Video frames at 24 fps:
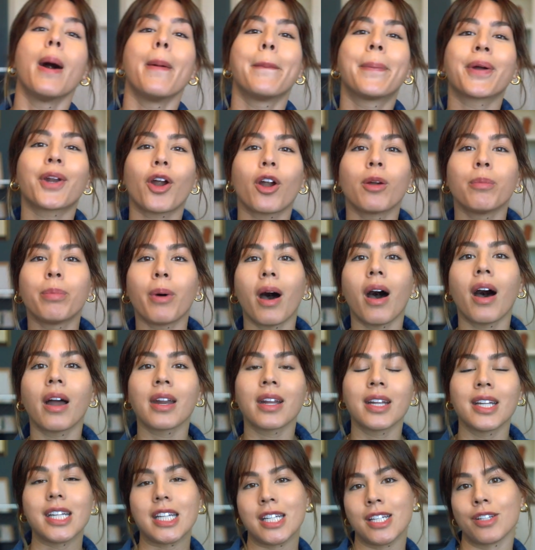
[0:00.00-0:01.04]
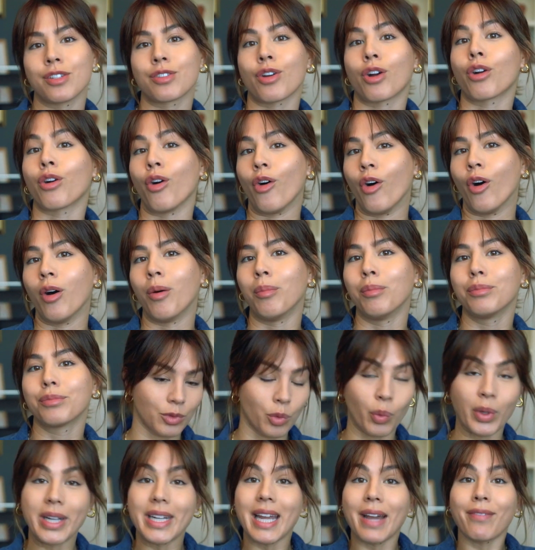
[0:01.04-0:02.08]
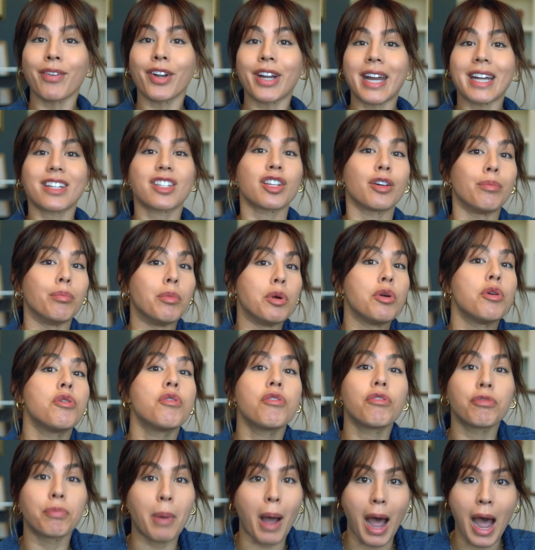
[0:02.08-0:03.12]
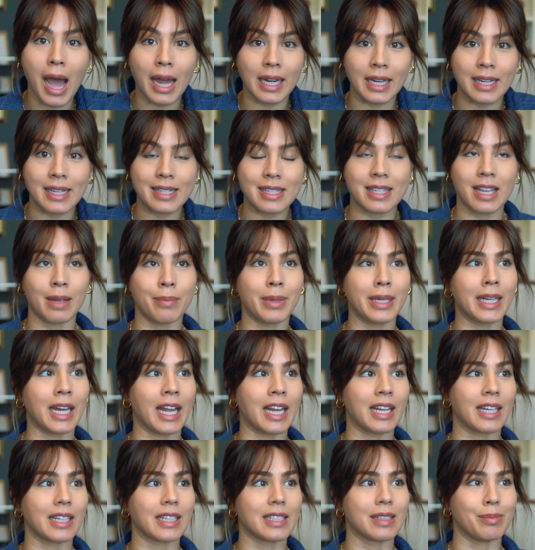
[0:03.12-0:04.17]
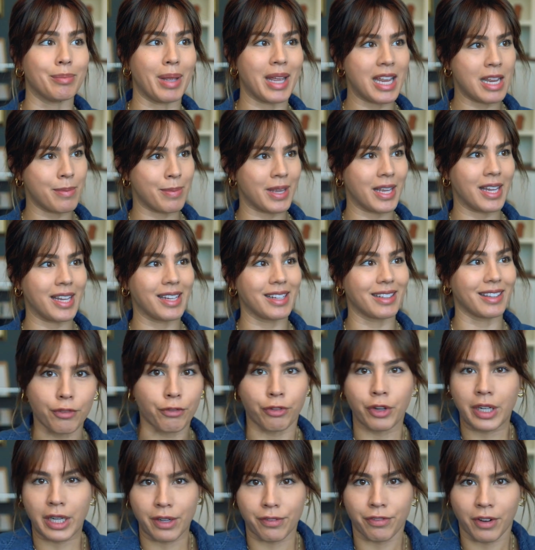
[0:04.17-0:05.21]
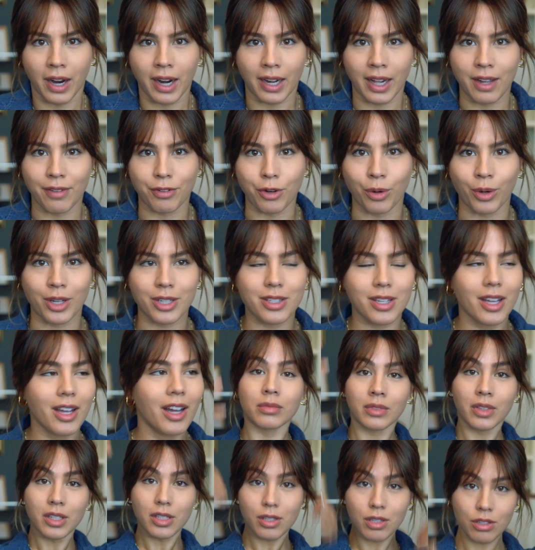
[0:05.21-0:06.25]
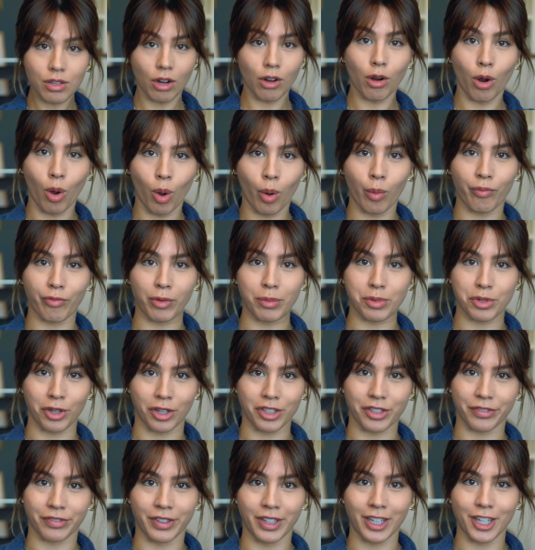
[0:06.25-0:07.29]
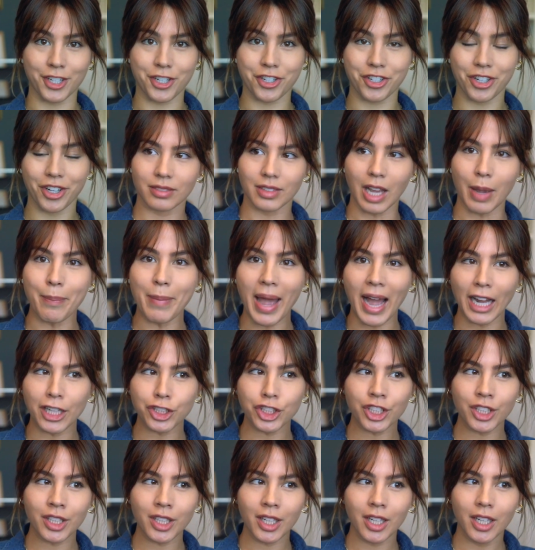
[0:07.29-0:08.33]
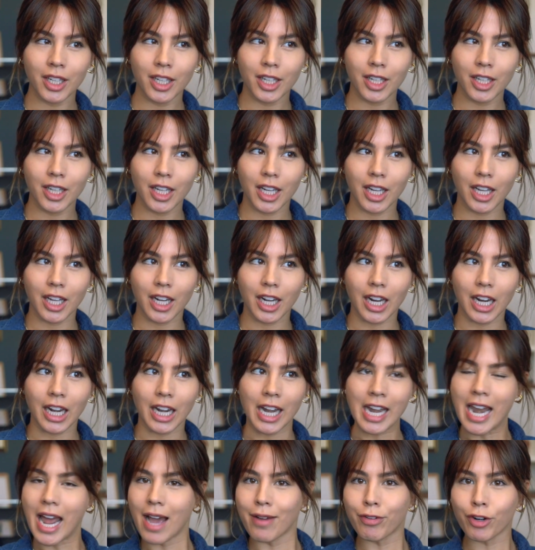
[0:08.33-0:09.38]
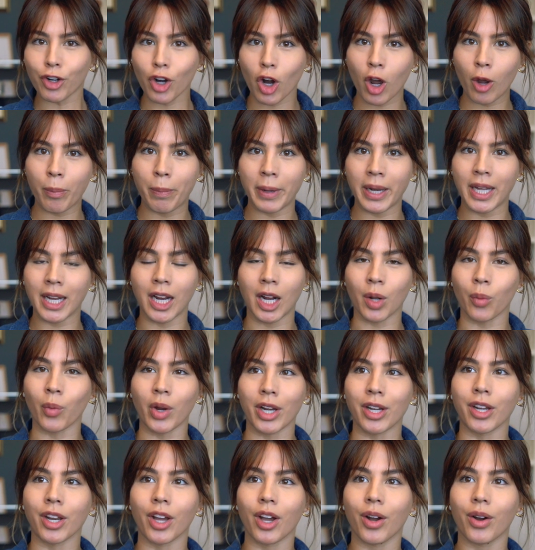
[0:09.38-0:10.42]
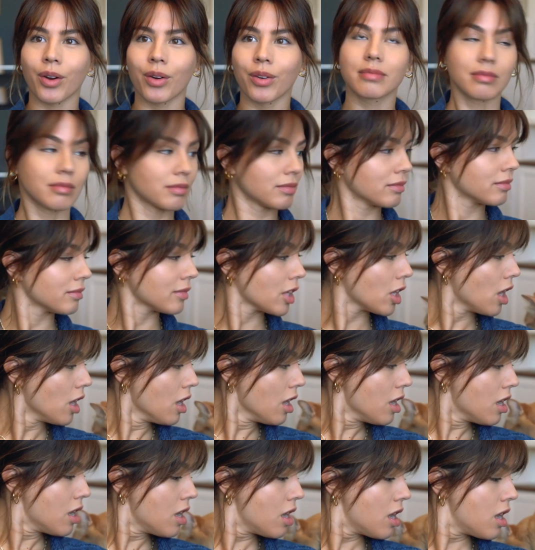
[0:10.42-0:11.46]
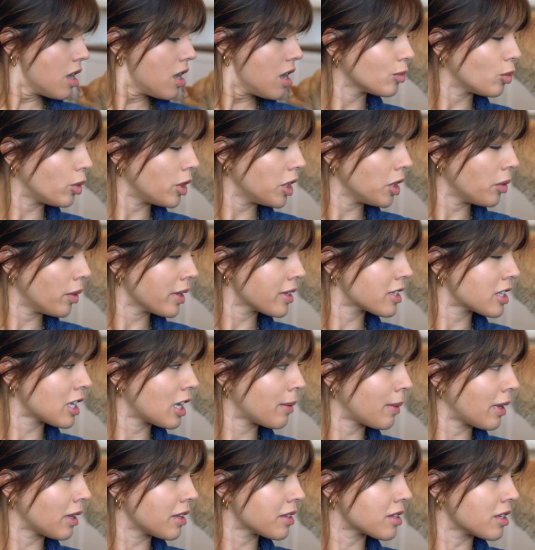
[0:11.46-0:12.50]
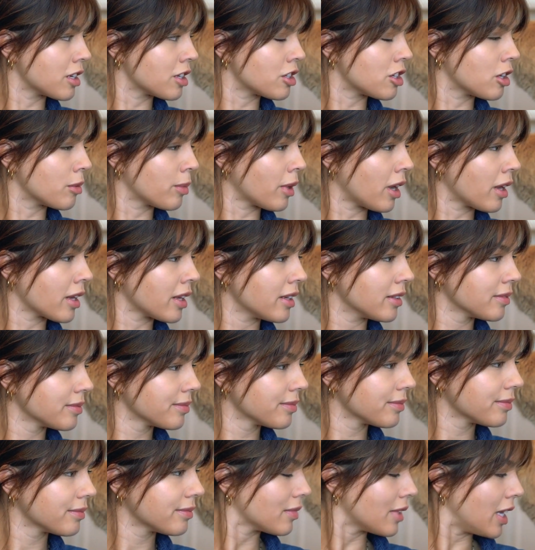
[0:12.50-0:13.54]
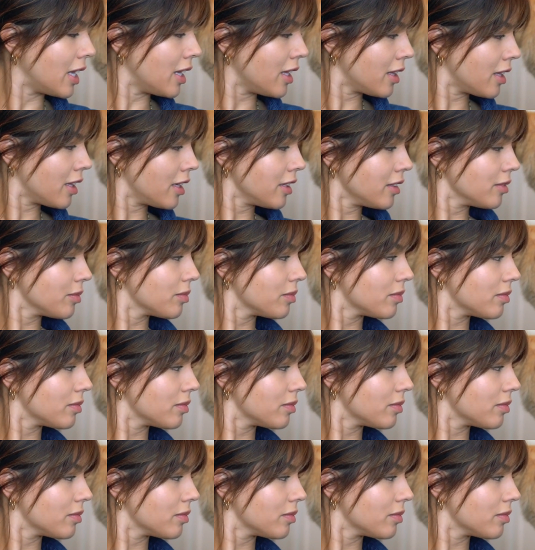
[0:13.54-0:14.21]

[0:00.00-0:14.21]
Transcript: But our body is our home. We never get to move bodies. I mean, maybe Freaky Friday, of course. This is our home from start to finish. Imagine never opening a window. What do you want to say about listening to your body? Anything?